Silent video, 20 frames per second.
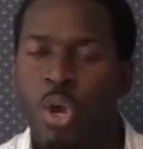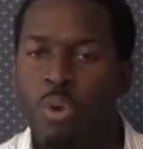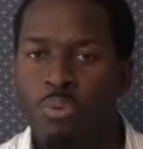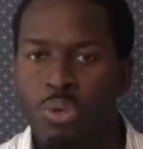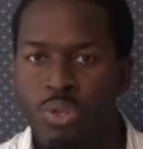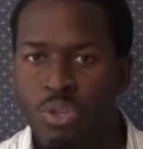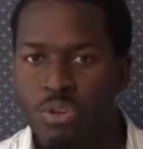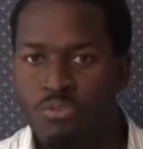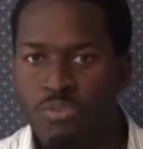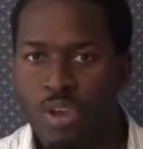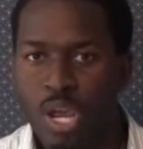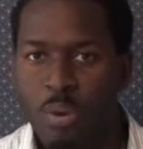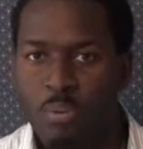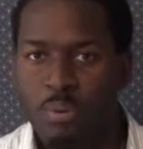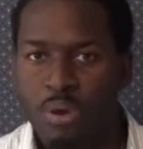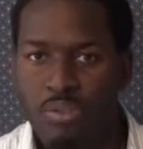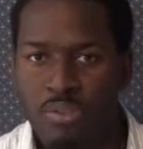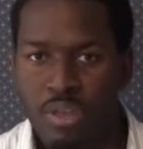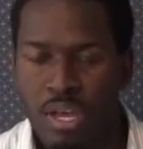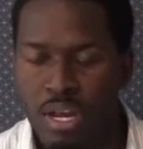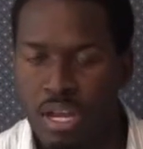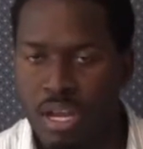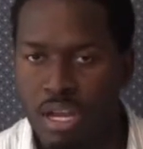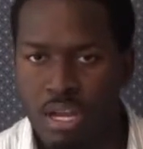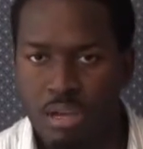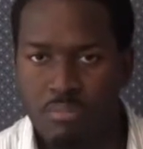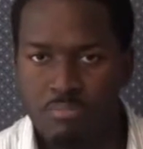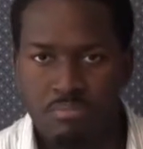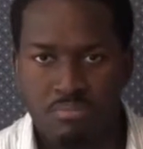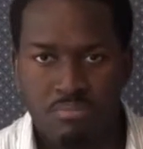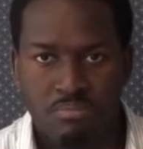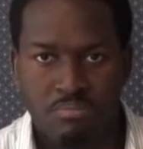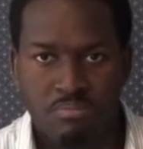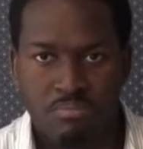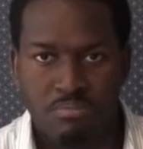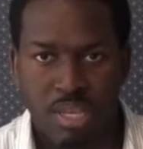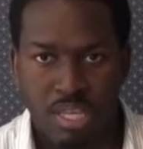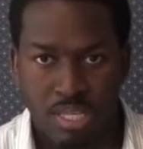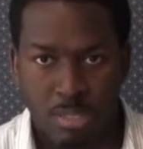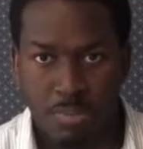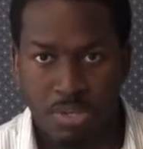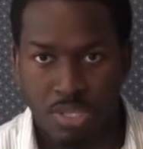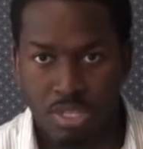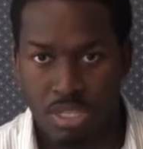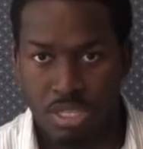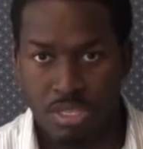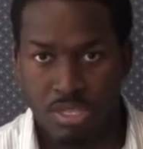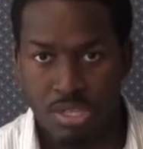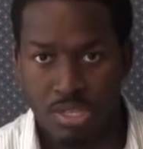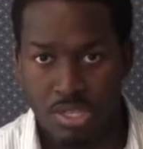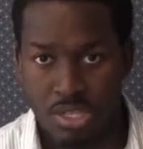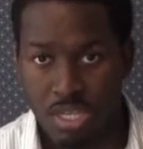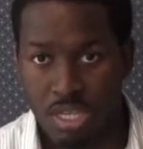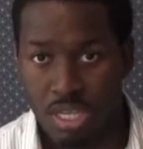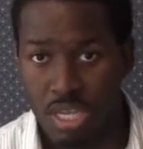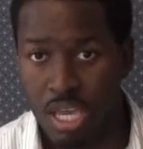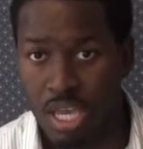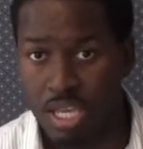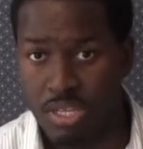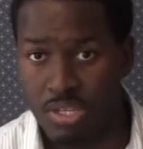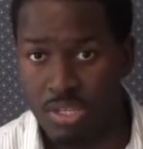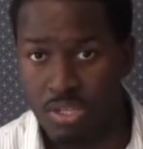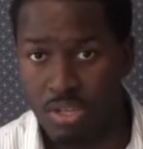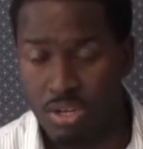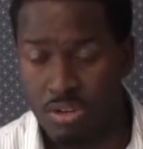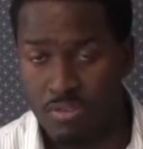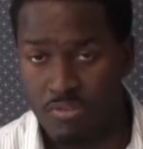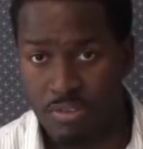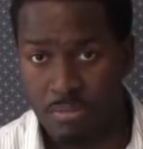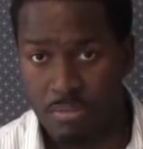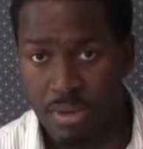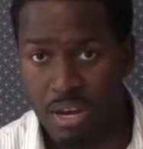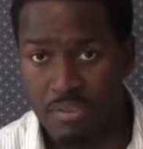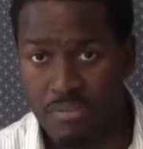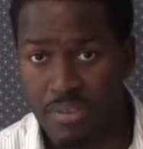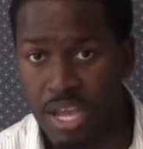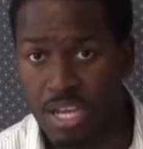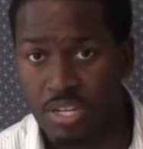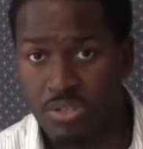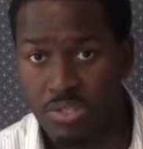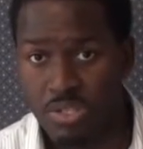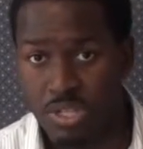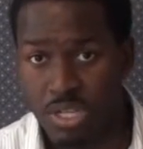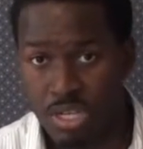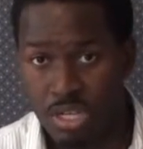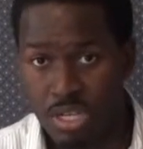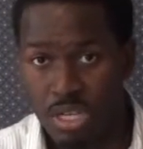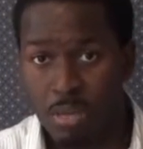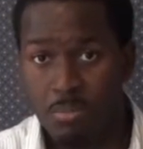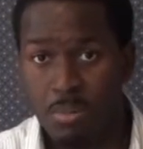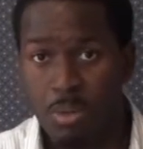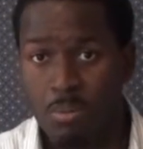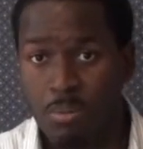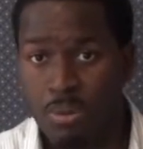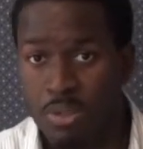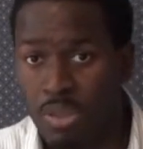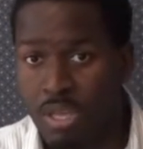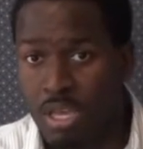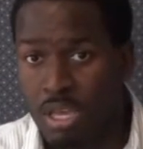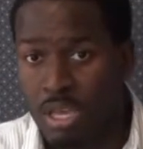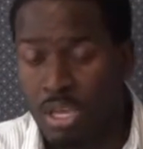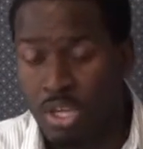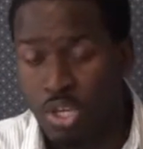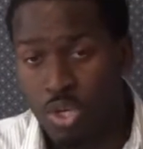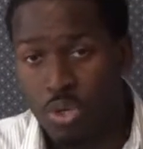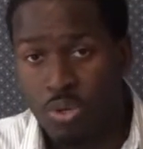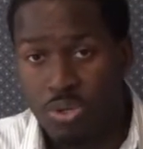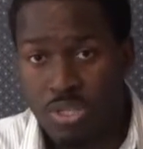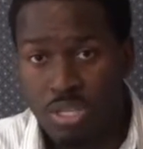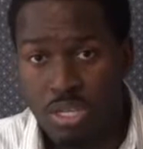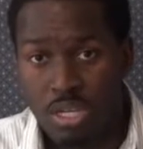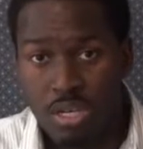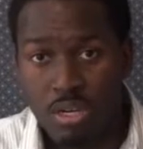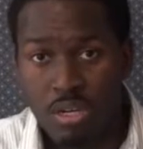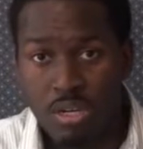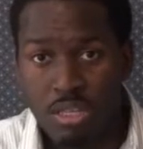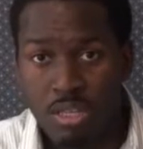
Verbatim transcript: We know very well that uh, especially this year CES, a lot of uh, manufacturers are going to come up with show us their,